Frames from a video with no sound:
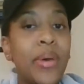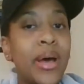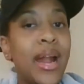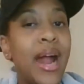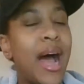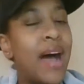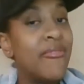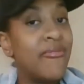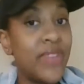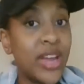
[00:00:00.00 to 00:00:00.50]
but
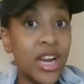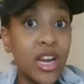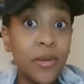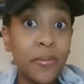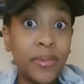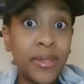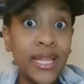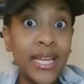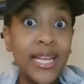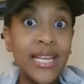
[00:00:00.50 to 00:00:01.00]
I'm very
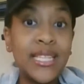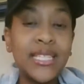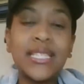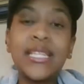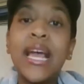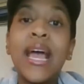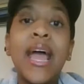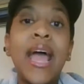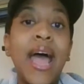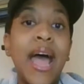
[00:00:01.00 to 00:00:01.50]

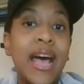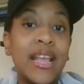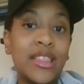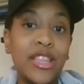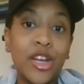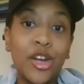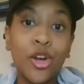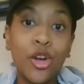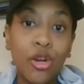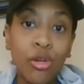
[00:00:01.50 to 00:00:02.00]
pleased at their